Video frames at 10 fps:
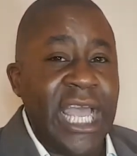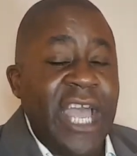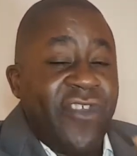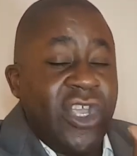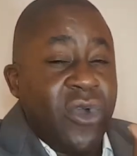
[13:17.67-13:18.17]

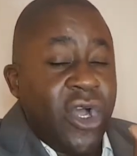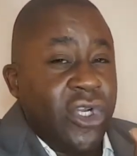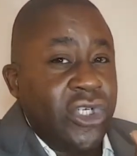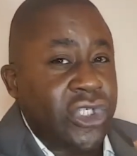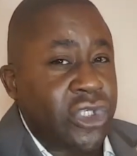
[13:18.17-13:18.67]
if you
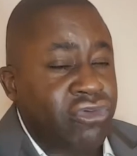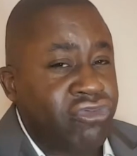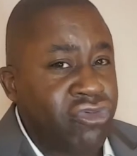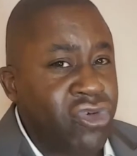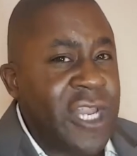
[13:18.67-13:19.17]

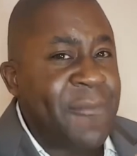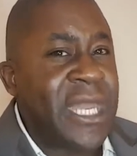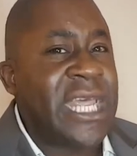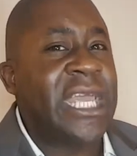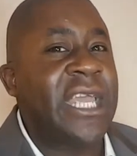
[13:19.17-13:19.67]
truly
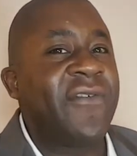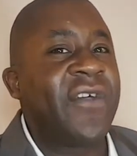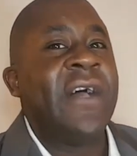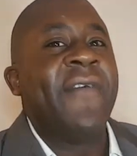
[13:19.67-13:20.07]
believe